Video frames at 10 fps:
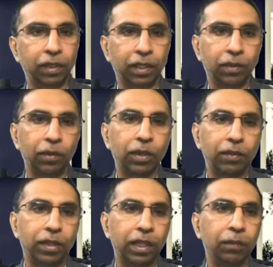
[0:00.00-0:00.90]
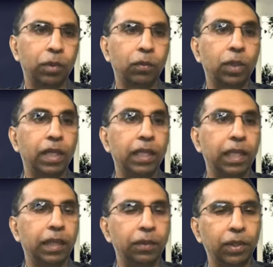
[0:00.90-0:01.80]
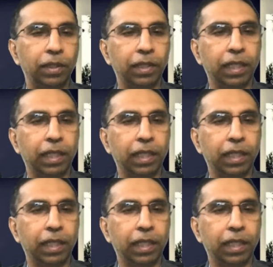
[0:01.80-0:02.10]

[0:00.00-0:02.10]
but you're only worried about what they are going to